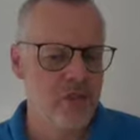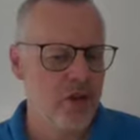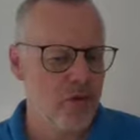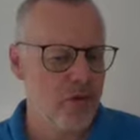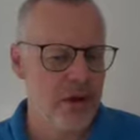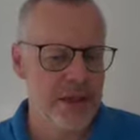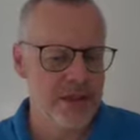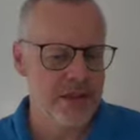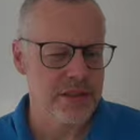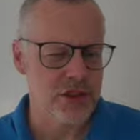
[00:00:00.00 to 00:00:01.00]
Quite
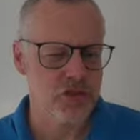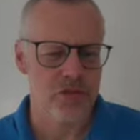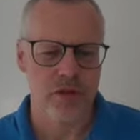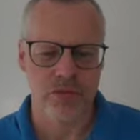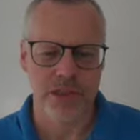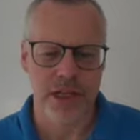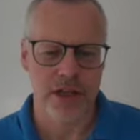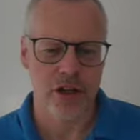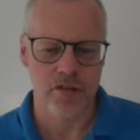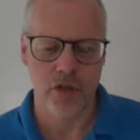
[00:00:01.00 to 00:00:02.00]
sure it would
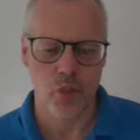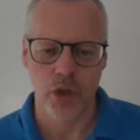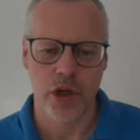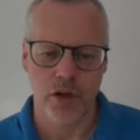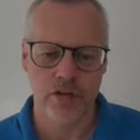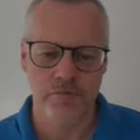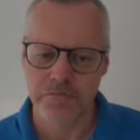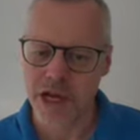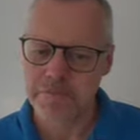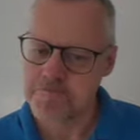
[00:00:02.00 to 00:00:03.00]
take over the world,
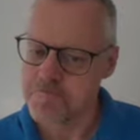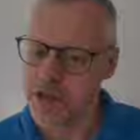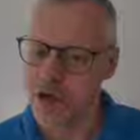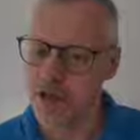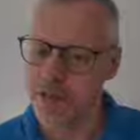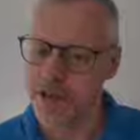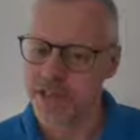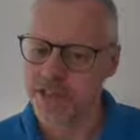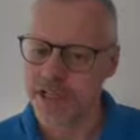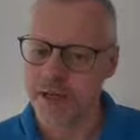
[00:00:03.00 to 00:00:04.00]
but who am I to
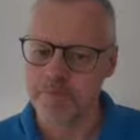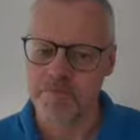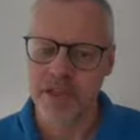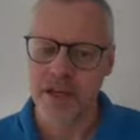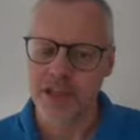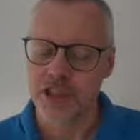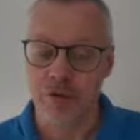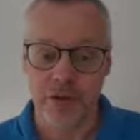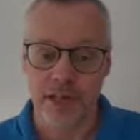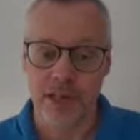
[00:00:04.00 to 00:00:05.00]
say?
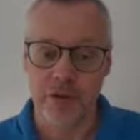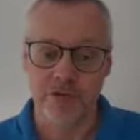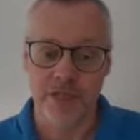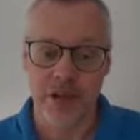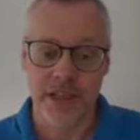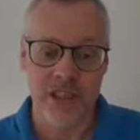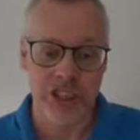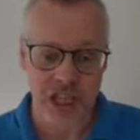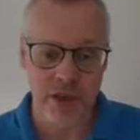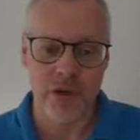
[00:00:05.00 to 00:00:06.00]
So my Kiwi friends,
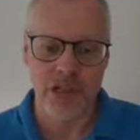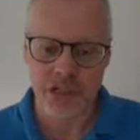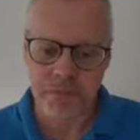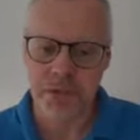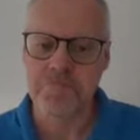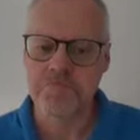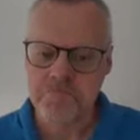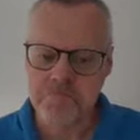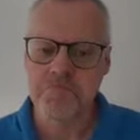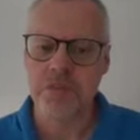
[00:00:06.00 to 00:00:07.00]
Kiwi Dip,
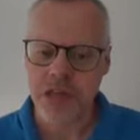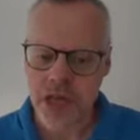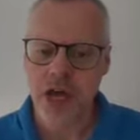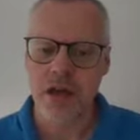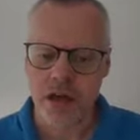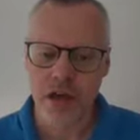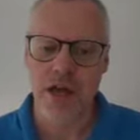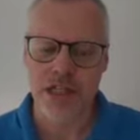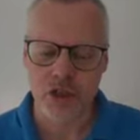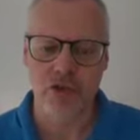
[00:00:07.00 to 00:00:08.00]
yeah,
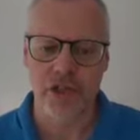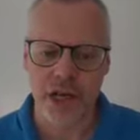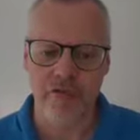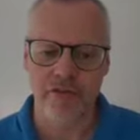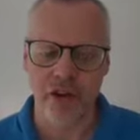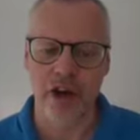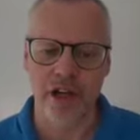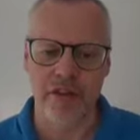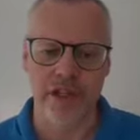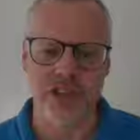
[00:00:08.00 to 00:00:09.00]
it's good enough. I
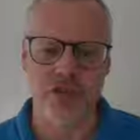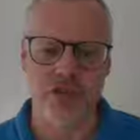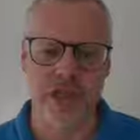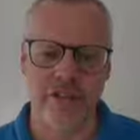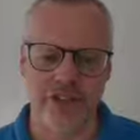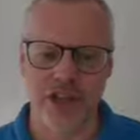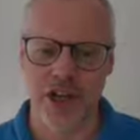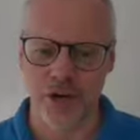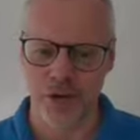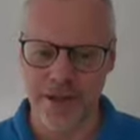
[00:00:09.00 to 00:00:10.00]
don't think it's good enough to
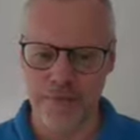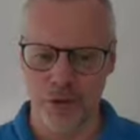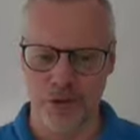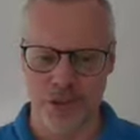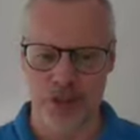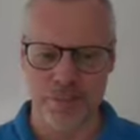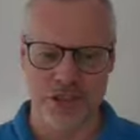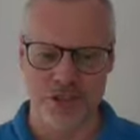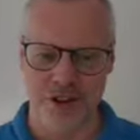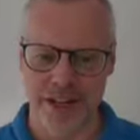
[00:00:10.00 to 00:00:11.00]
go to an import shop
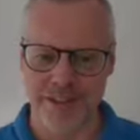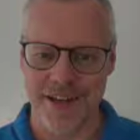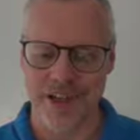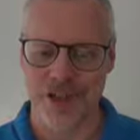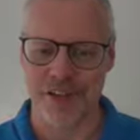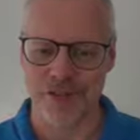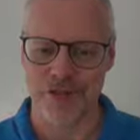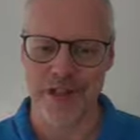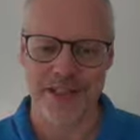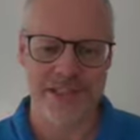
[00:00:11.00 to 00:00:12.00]
to try and get the actual
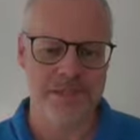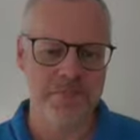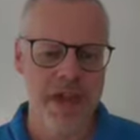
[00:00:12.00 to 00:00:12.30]
ingredients,